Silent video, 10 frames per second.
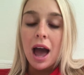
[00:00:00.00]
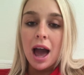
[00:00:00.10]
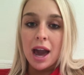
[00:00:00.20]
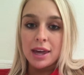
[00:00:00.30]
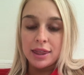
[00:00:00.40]

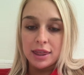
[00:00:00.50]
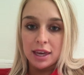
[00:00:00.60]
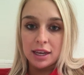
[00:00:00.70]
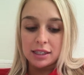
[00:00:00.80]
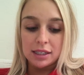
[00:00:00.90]
I
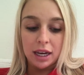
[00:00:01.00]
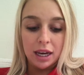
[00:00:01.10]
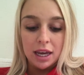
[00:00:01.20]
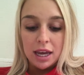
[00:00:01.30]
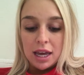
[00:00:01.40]
think
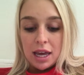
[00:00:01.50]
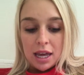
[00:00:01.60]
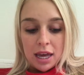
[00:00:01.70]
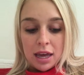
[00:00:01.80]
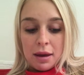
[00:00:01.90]

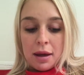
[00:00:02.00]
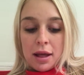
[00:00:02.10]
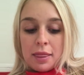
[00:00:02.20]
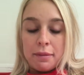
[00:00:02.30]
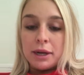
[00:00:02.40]

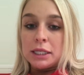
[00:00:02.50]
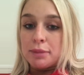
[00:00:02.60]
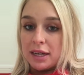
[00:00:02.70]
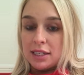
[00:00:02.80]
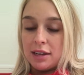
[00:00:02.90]
the
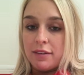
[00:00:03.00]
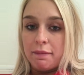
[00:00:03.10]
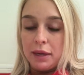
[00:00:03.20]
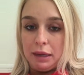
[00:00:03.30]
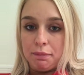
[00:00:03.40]
perspective of
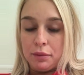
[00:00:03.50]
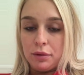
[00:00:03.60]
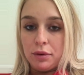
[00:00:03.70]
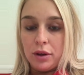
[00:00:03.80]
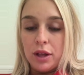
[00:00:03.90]

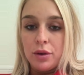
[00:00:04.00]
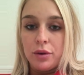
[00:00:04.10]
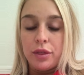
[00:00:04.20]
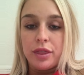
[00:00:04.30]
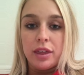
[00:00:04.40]
people who
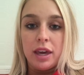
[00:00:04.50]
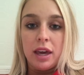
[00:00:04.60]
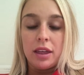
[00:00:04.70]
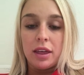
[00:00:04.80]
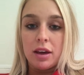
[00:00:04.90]

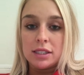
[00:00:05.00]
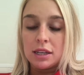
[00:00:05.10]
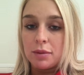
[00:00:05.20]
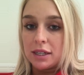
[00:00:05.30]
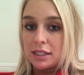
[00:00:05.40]
think
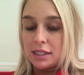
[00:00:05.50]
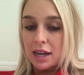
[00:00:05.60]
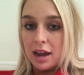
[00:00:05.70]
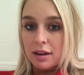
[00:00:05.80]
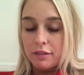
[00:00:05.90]
someone is
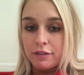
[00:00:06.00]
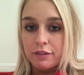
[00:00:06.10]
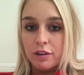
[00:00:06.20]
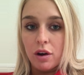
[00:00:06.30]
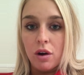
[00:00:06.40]

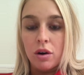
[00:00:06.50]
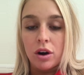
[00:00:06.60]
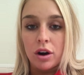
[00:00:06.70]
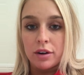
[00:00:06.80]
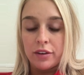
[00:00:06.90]
deaf or
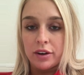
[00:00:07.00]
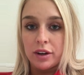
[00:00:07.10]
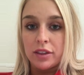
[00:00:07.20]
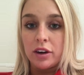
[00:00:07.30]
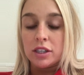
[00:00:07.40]
hard of
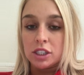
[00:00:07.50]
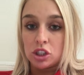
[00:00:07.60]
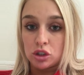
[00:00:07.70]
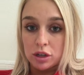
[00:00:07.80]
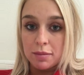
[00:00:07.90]
hearing, they are
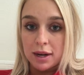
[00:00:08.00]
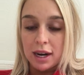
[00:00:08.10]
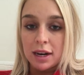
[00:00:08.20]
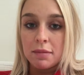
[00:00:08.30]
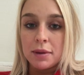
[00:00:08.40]

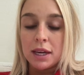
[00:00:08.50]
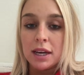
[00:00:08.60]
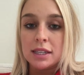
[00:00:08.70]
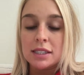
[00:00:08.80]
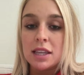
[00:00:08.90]
discriminated
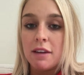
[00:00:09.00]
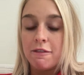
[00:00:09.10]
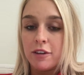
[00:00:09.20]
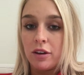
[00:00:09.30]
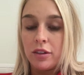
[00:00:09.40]
because they
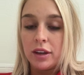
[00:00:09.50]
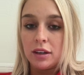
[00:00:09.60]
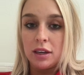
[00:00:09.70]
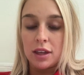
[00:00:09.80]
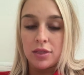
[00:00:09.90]
feel the
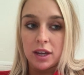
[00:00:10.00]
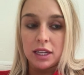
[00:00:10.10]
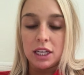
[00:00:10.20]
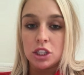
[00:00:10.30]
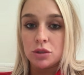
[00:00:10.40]
need that they
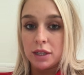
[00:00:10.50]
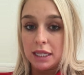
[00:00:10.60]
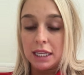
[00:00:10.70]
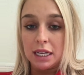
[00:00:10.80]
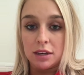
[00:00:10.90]
need to
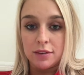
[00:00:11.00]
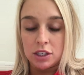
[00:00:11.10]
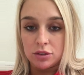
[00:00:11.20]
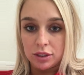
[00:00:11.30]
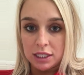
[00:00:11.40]
treat the
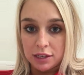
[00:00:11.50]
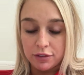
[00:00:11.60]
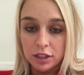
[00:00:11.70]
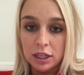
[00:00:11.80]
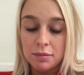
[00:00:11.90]
individual
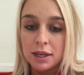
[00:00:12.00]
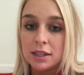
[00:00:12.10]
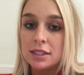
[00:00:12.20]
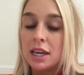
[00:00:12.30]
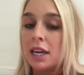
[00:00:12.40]
differently
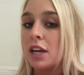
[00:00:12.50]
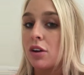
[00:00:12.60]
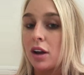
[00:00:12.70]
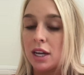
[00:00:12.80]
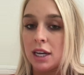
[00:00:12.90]
because they
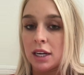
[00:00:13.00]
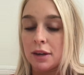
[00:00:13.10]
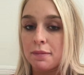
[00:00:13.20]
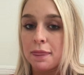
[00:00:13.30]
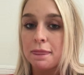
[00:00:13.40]
cannot hear.